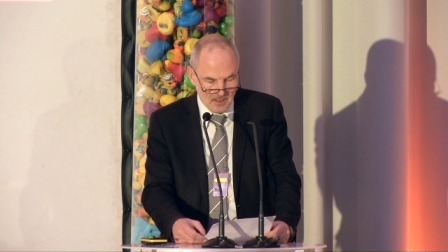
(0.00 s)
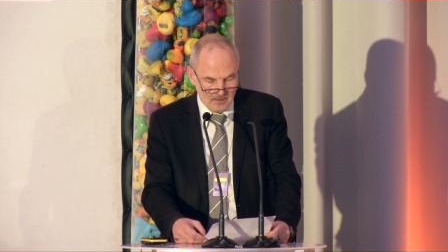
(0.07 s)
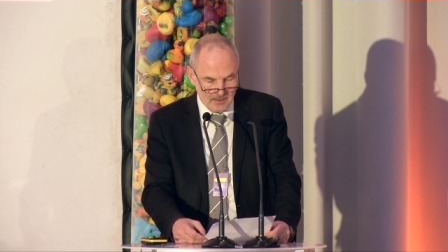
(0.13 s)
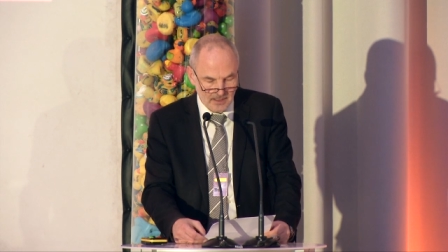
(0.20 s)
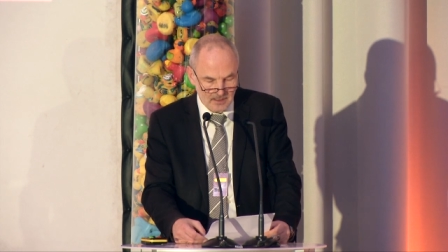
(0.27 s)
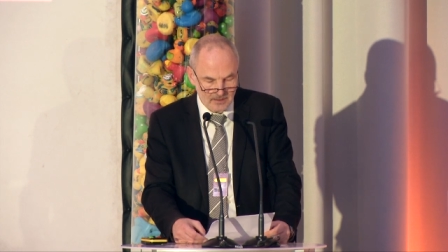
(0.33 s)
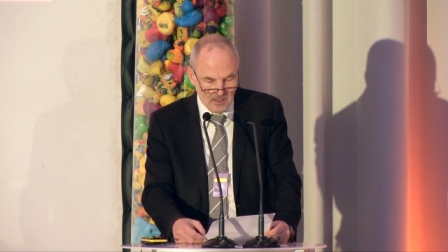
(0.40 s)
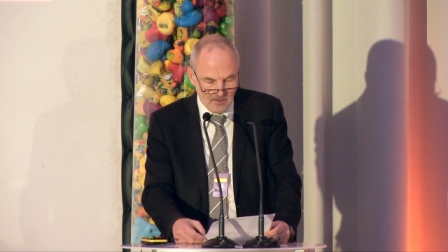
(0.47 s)

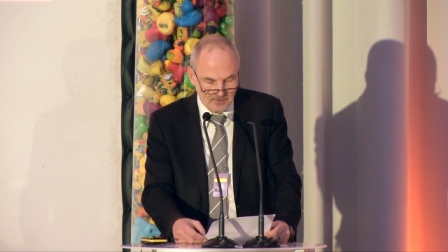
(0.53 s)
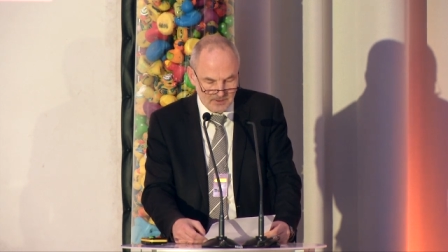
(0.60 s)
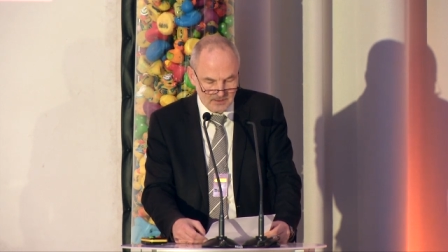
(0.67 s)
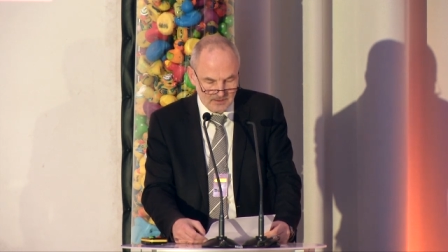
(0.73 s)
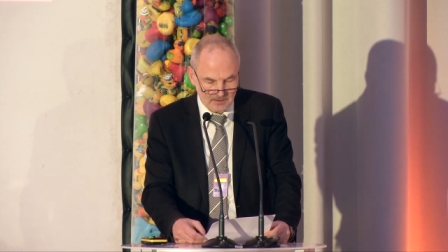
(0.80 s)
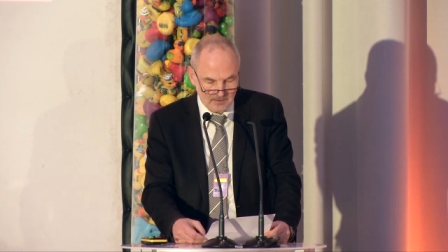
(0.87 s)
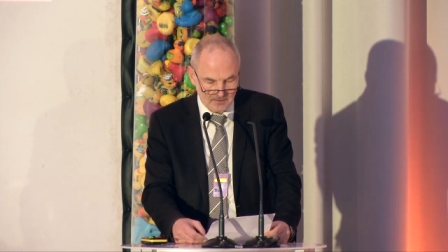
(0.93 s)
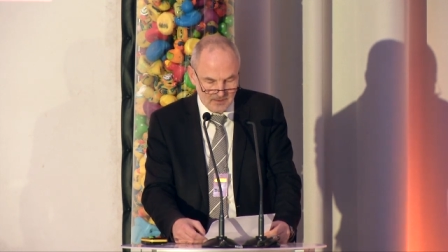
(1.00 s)
They
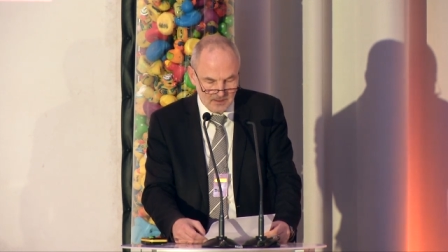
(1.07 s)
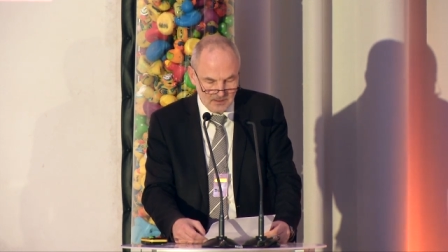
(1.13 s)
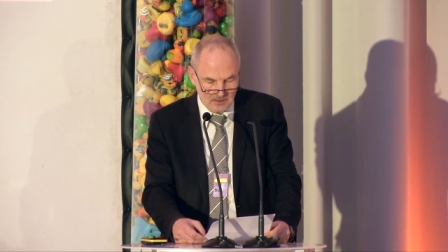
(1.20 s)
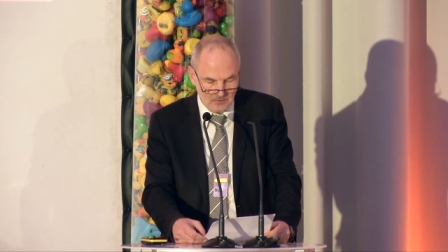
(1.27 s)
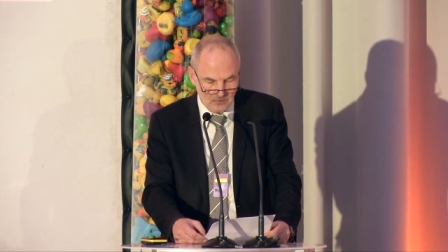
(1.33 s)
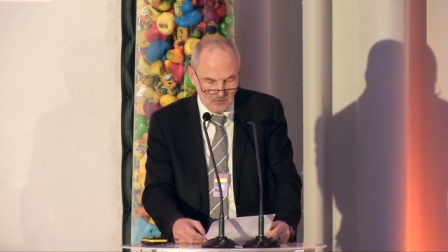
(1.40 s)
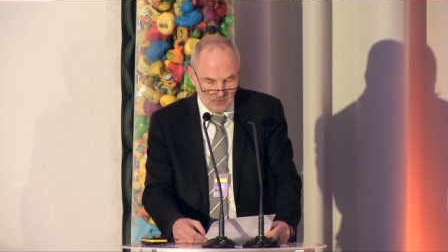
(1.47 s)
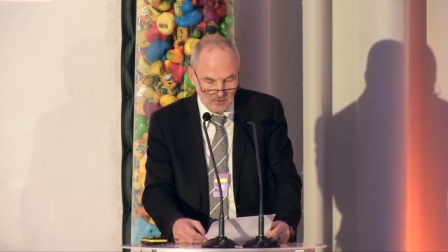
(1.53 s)
adopted the
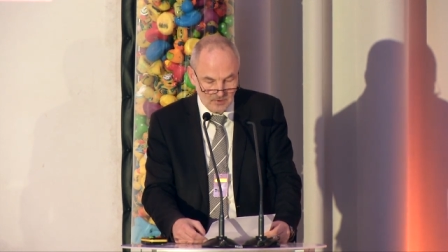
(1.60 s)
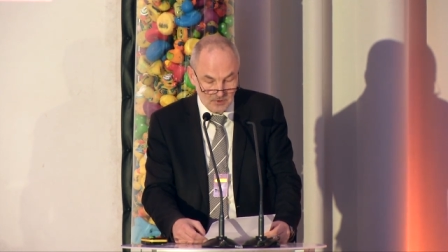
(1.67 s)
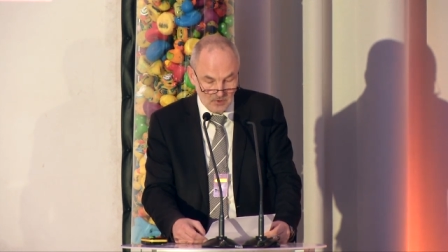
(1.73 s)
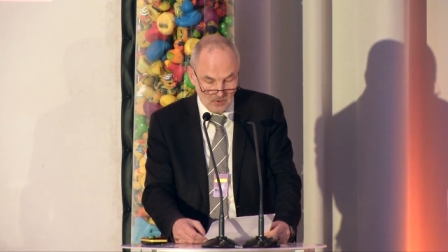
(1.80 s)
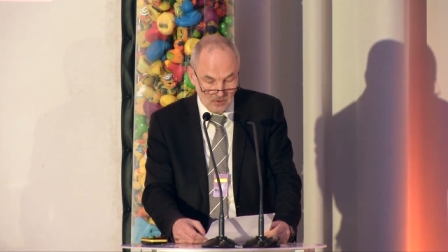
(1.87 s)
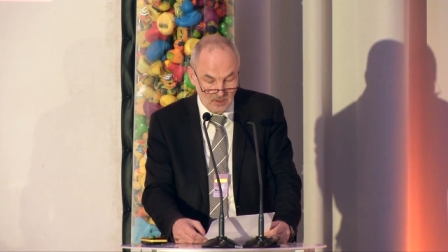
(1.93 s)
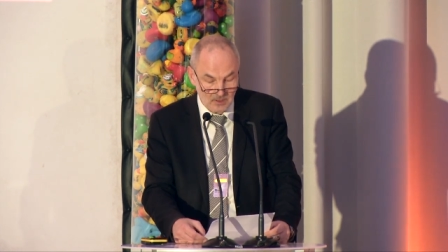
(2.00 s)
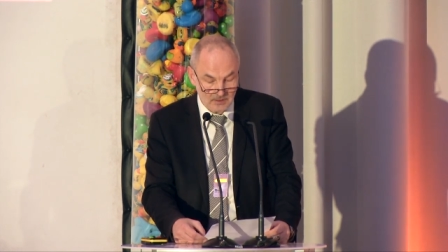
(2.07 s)
New
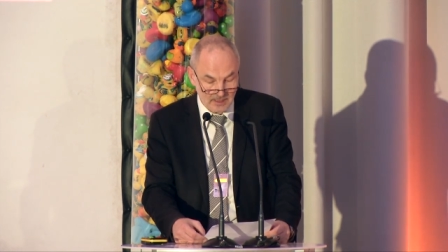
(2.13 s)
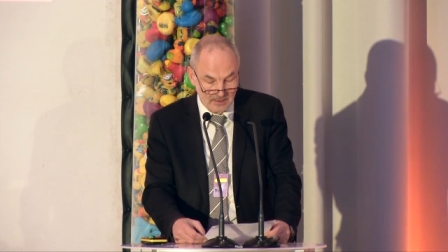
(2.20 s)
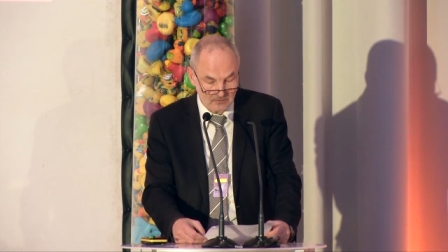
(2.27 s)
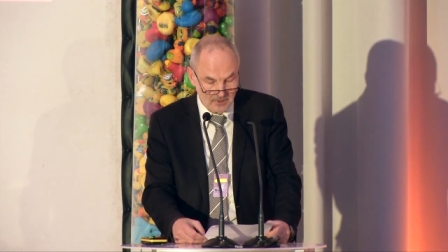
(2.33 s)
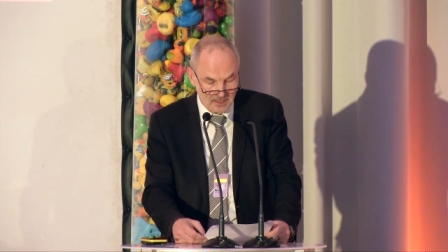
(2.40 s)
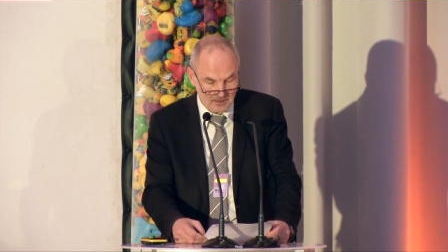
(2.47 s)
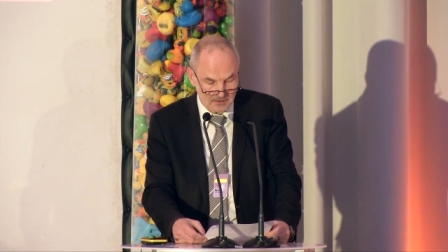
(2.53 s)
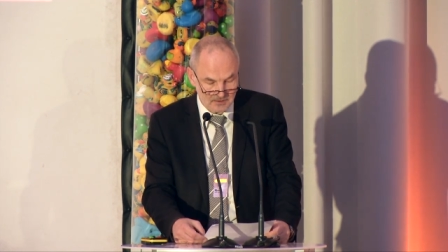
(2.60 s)
York
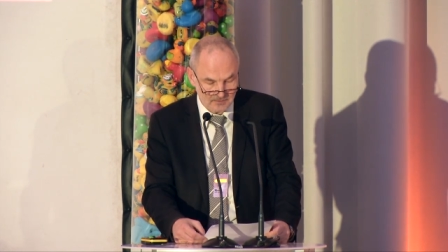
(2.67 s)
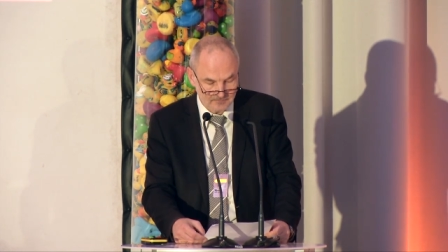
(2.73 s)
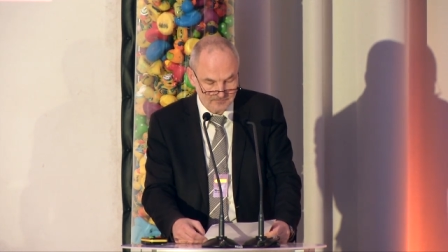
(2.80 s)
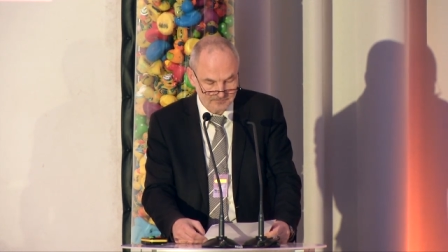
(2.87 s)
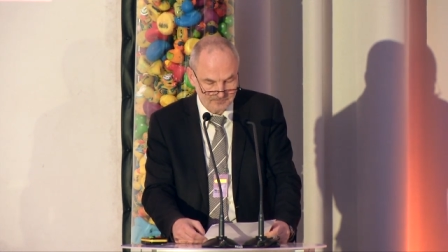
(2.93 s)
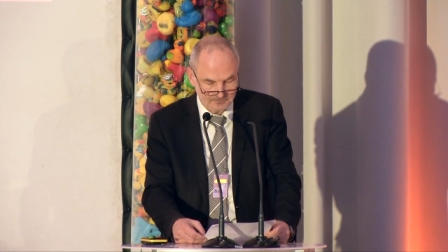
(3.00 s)
Declaration,